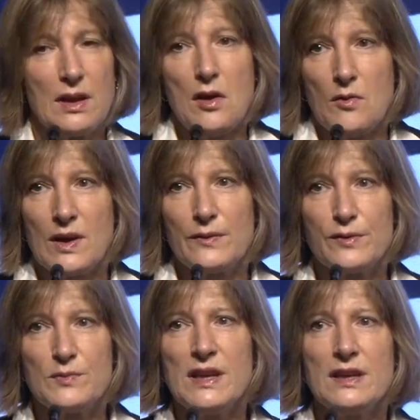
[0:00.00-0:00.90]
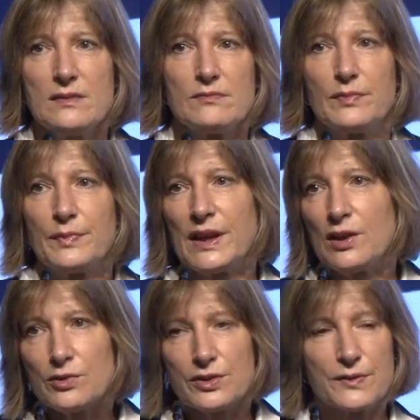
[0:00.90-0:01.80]
Well, for me,
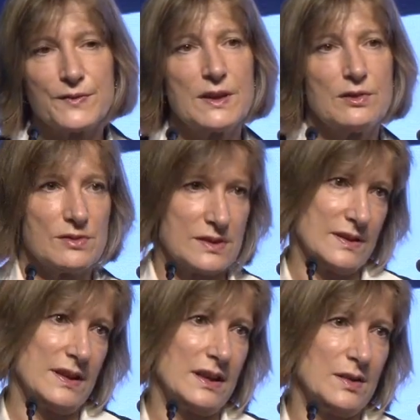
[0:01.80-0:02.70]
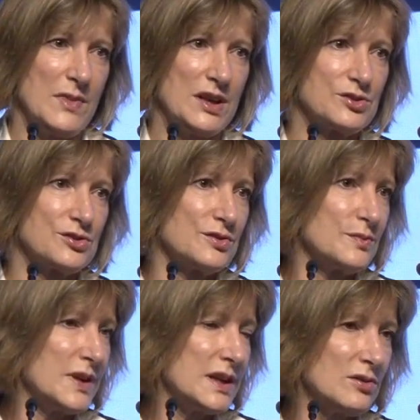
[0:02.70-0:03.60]
beyond the figures that I mentioned,
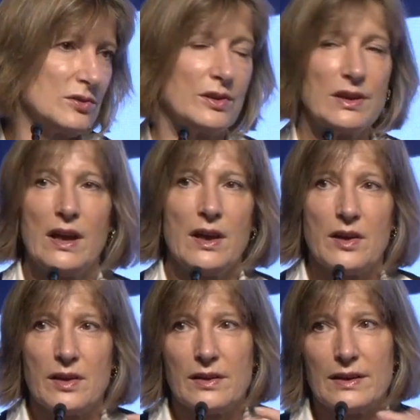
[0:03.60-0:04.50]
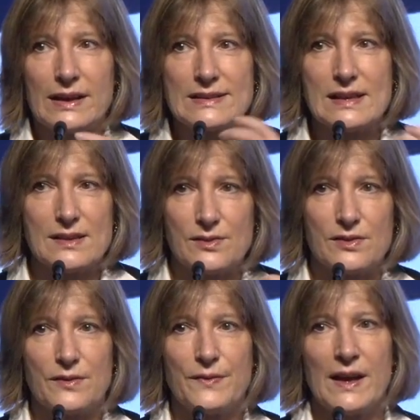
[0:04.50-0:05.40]
beyond, let's say,
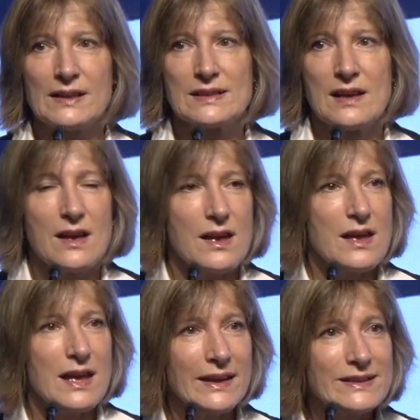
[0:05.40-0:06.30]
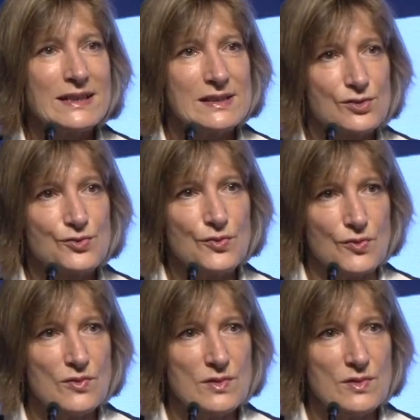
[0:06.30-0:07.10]
the facts, it is true